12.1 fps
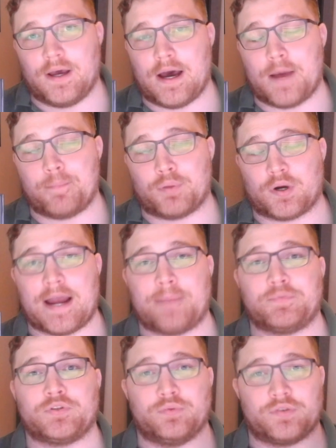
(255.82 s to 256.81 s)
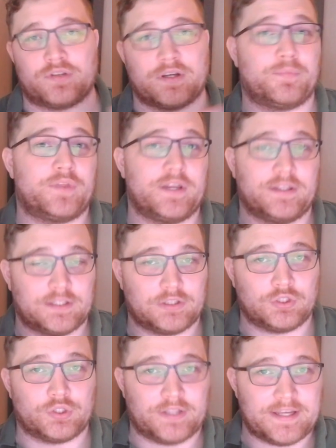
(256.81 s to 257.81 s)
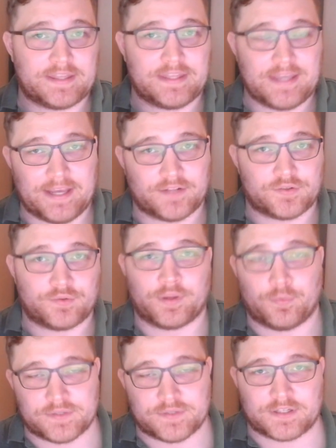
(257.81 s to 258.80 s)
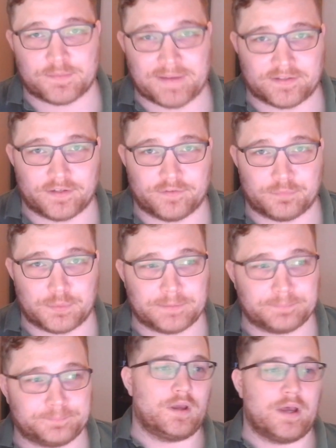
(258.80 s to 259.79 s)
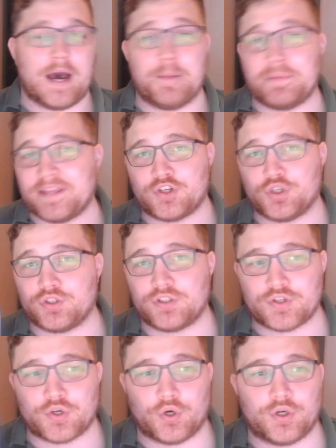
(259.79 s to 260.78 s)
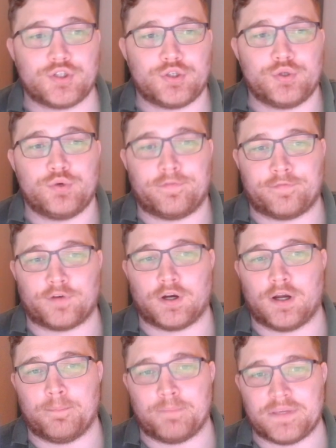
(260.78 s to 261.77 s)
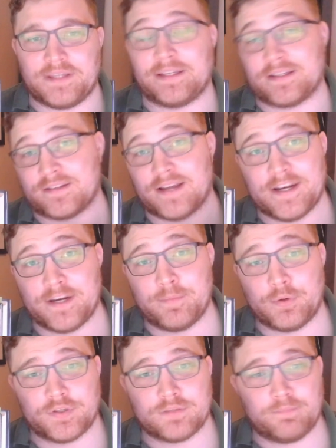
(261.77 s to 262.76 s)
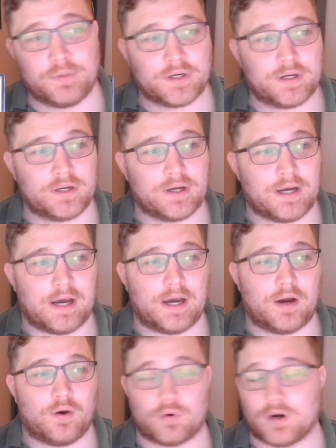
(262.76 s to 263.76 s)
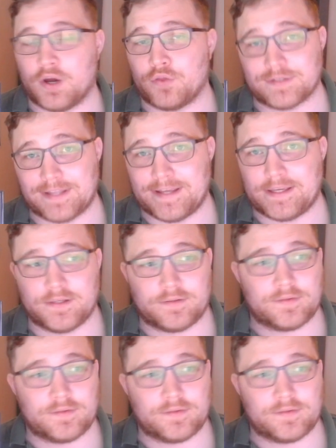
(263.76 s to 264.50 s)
perhaps to something that looked like the answer that was expected of me. But that shouldn't discourage you from being excited about this book or others like it.